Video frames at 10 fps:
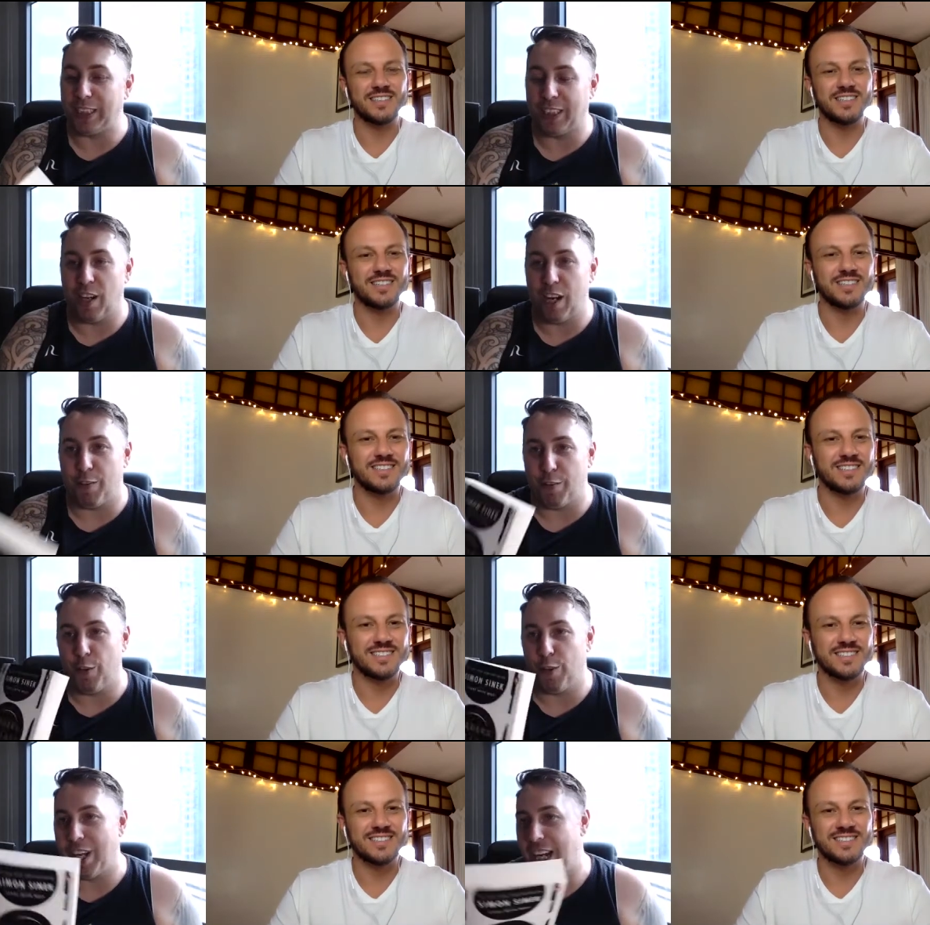Speaker 1: tonight for
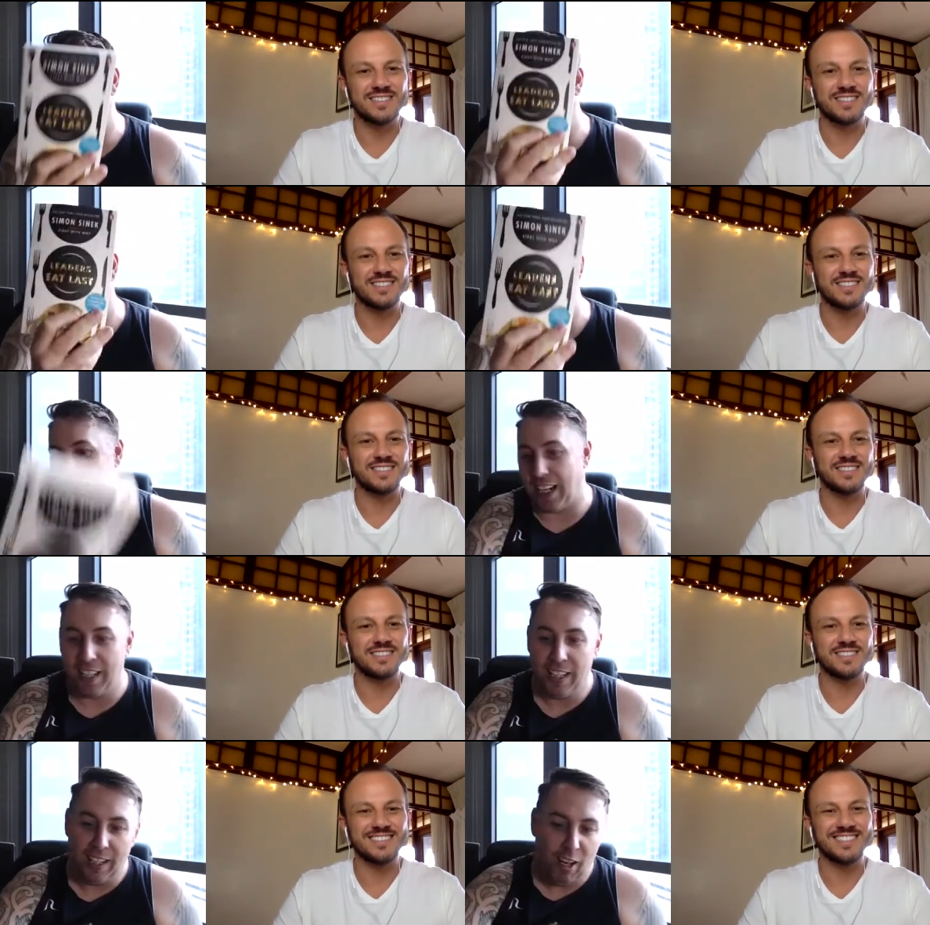four days, and uh,
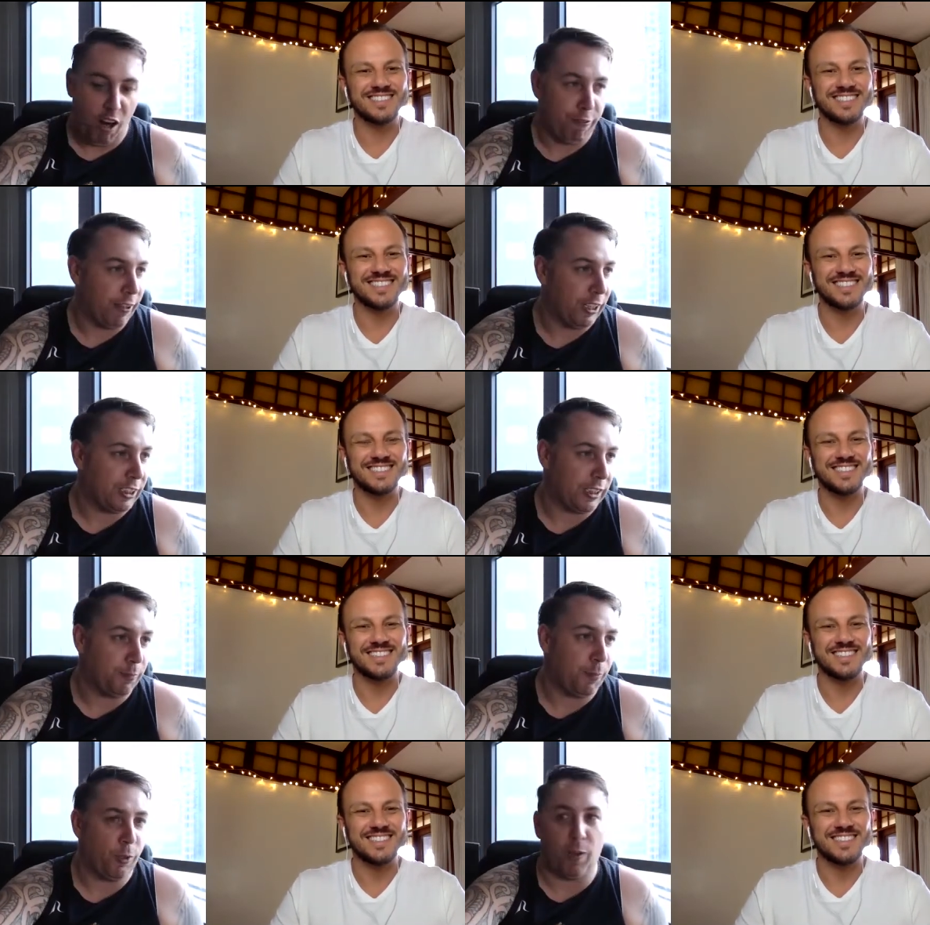I'll finish this
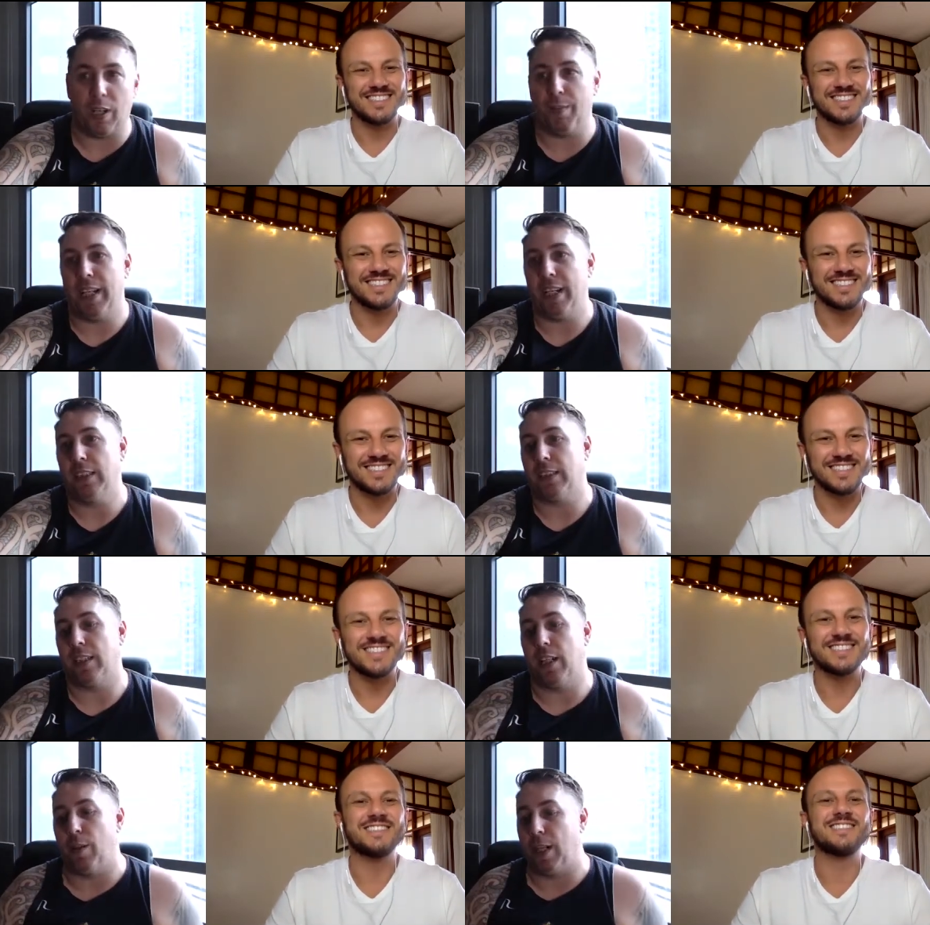book while I'm there.
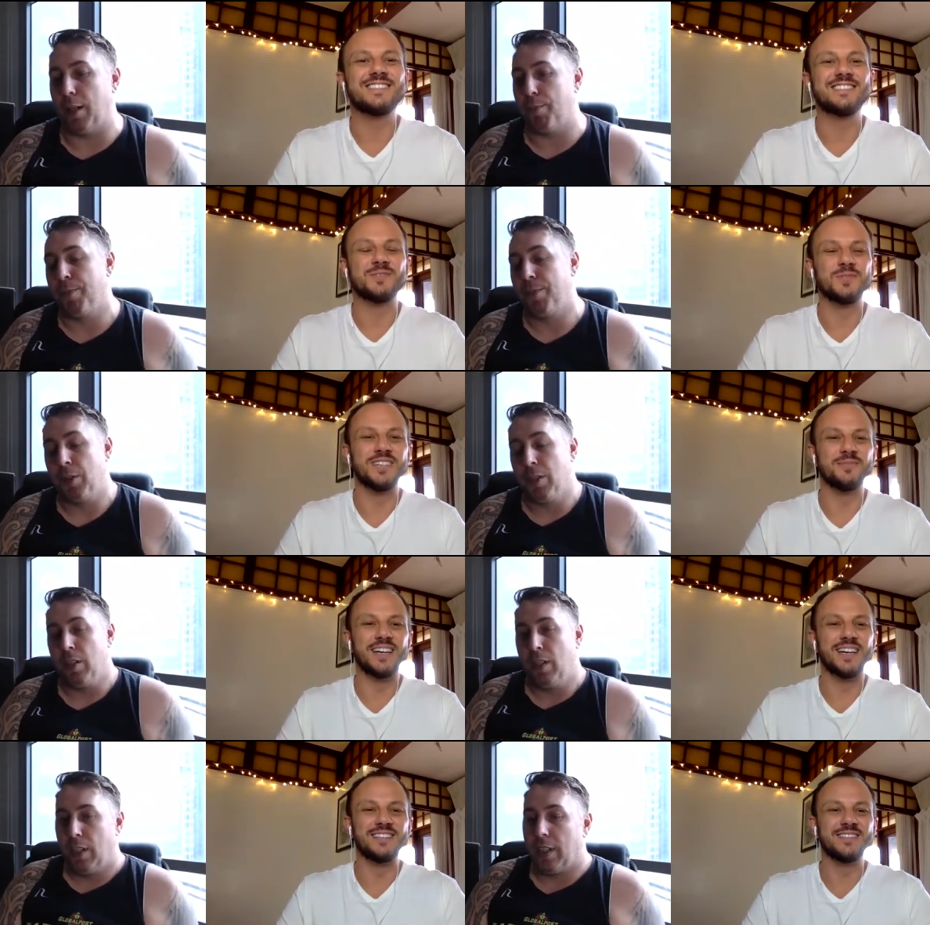So um, wait,
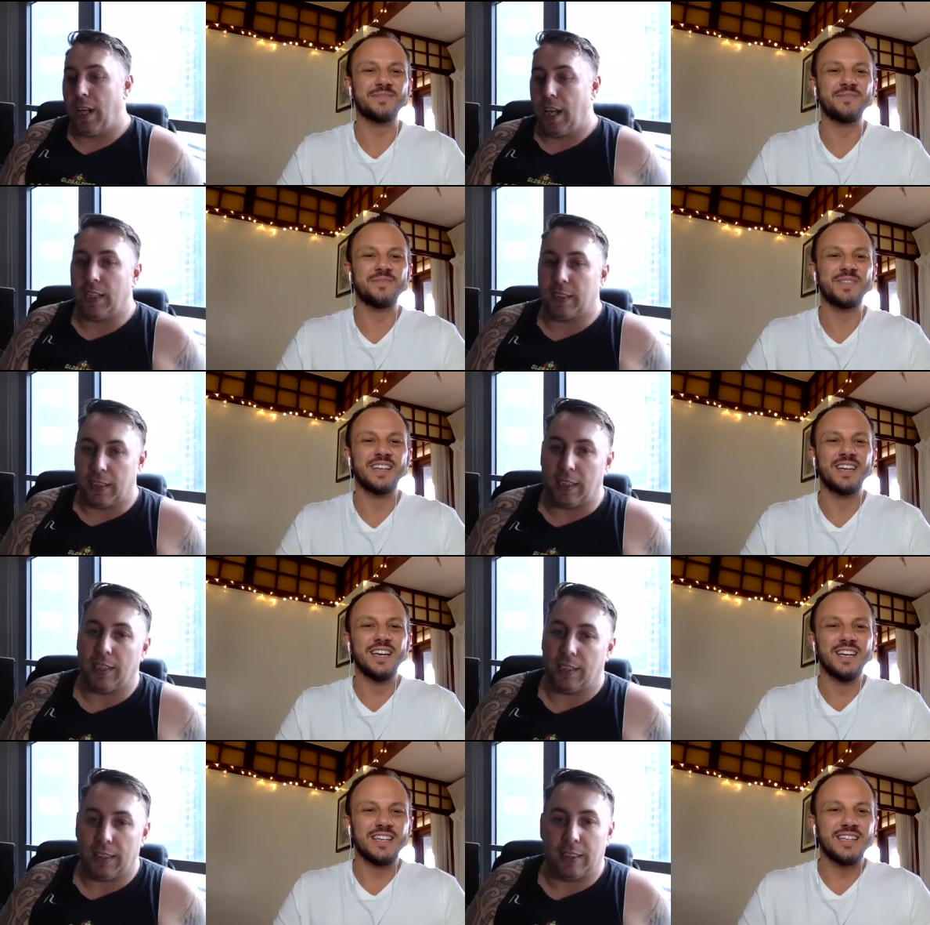
Speaker 2: man.
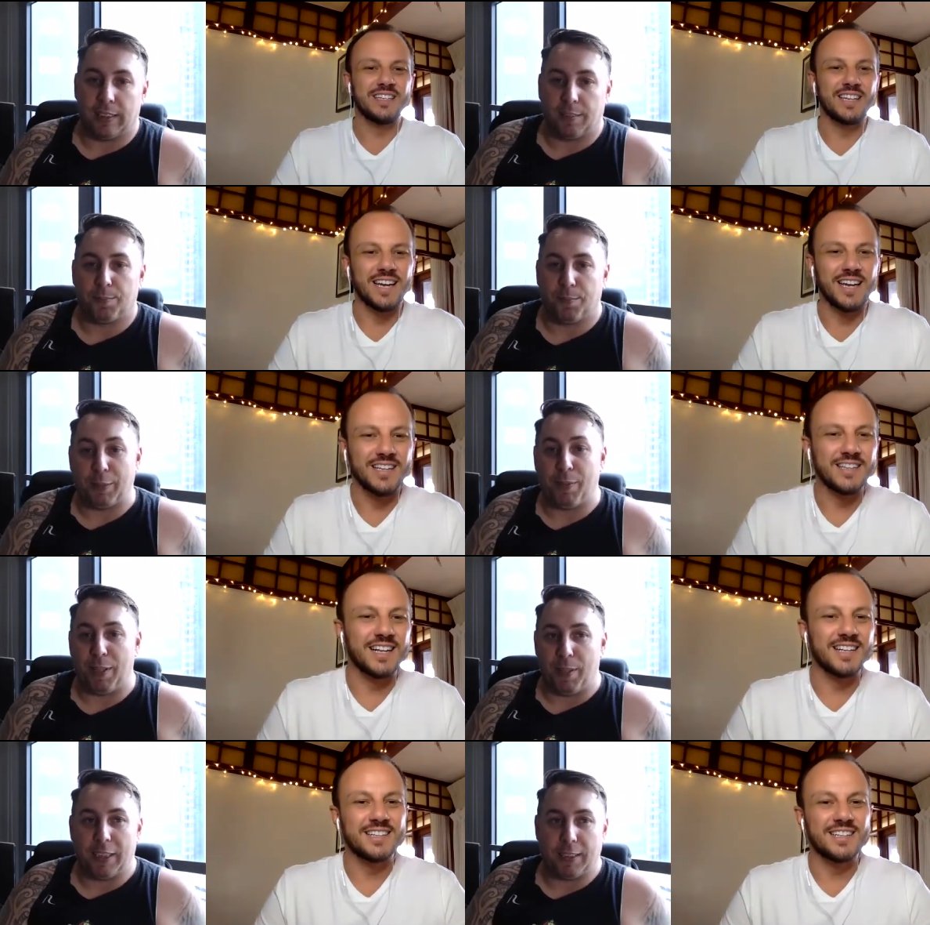Yeah,
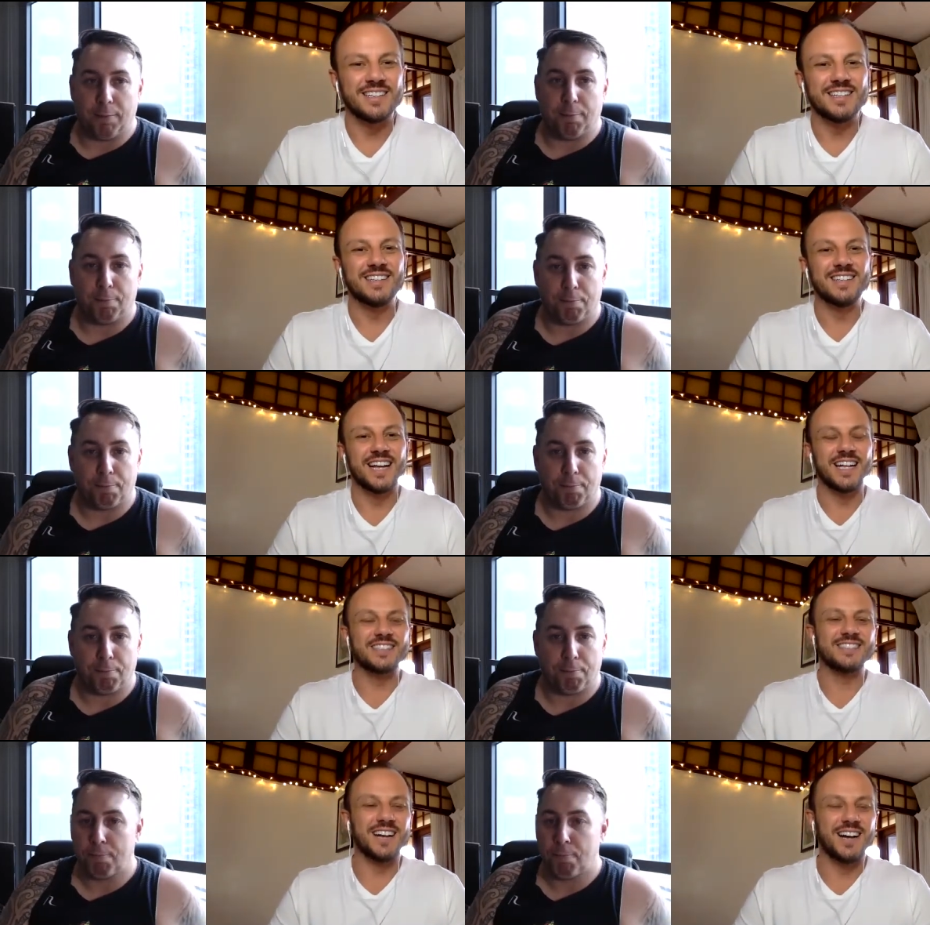that,
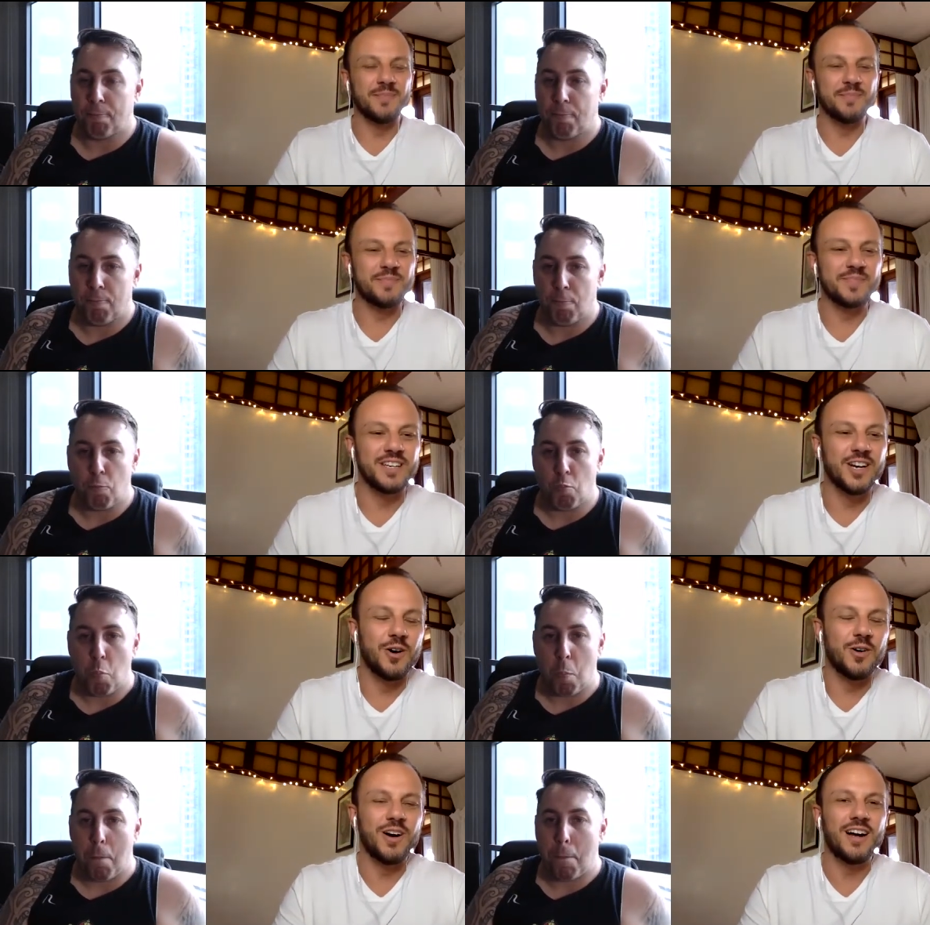that's um, you
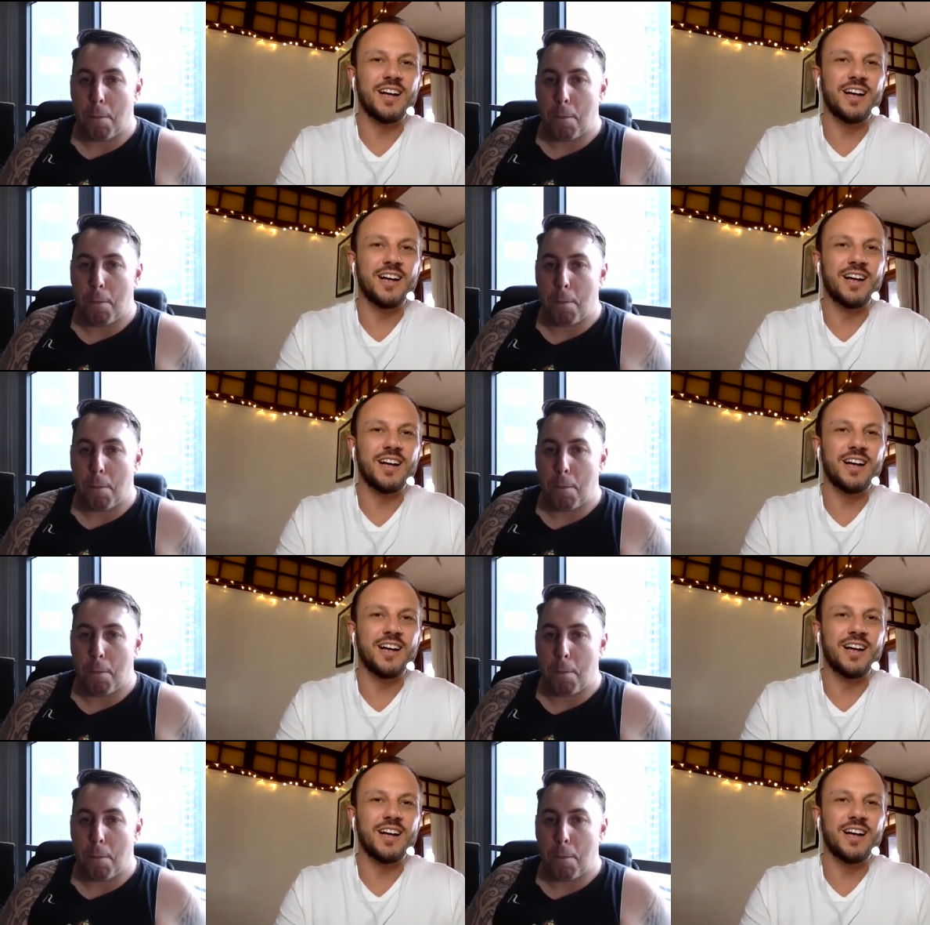know.